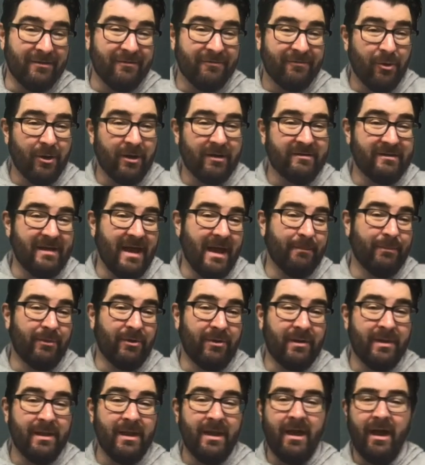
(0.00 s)
for
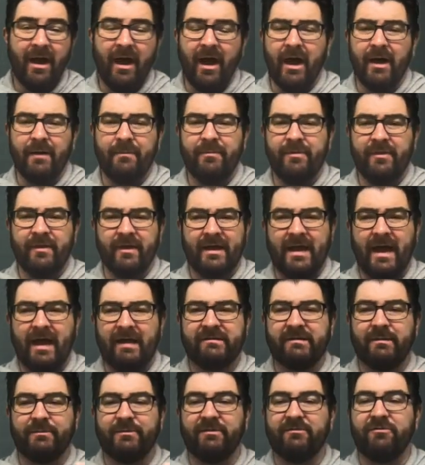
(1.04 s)
example, the
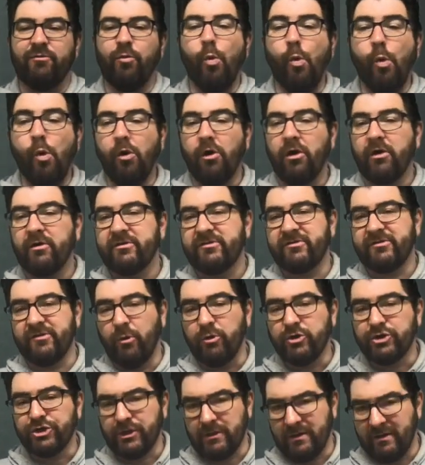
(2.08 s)
concept of war
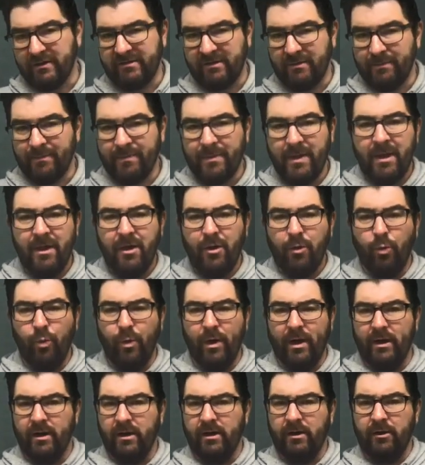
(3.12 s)
socialism,
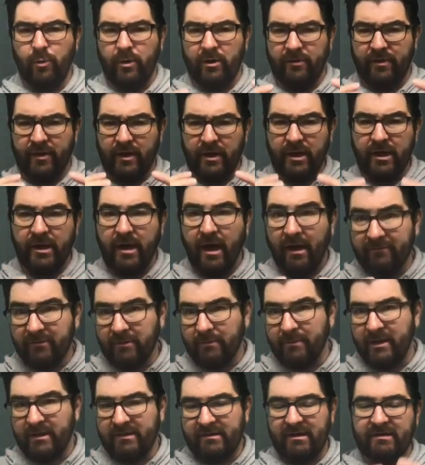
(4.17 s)
where the
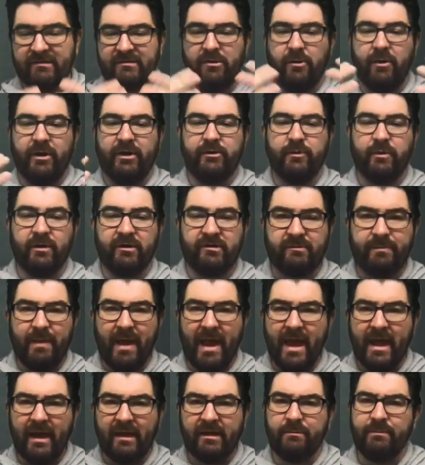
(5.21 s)
government is going to
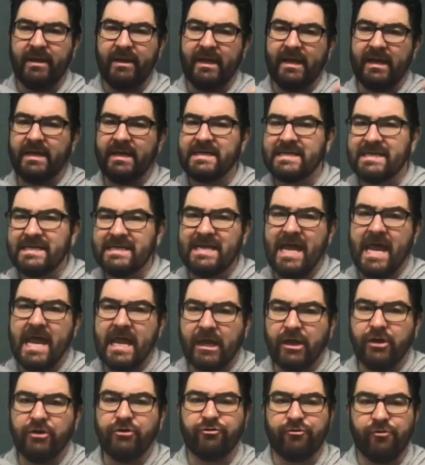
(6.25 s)
expand and begin to take
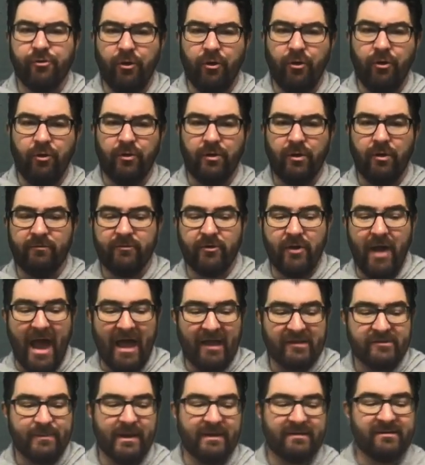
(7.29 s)
control over
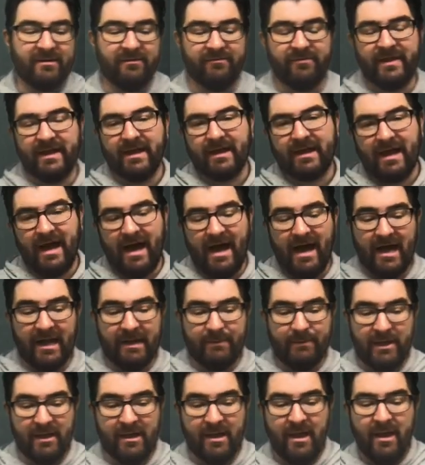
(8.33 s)
aspects of the
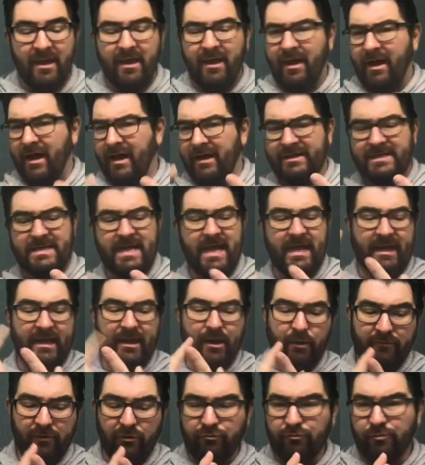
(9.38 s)
economy, taking
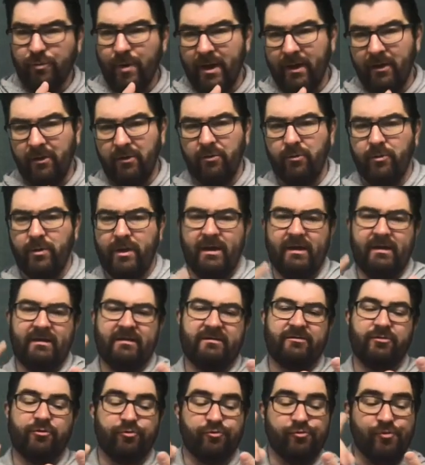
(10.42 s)
over
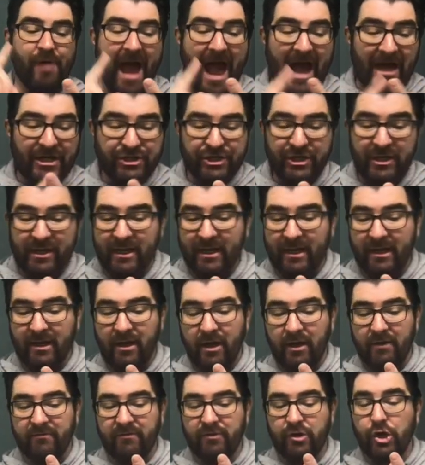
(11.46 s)
railways, rationing
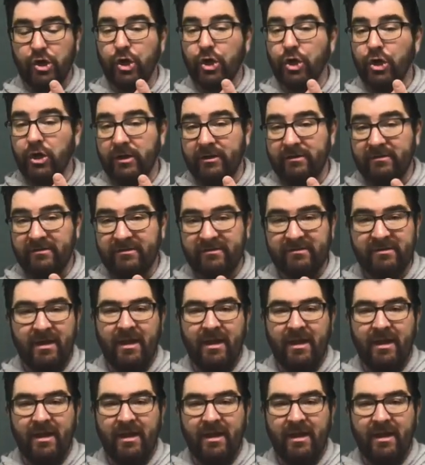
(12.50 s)
of goods,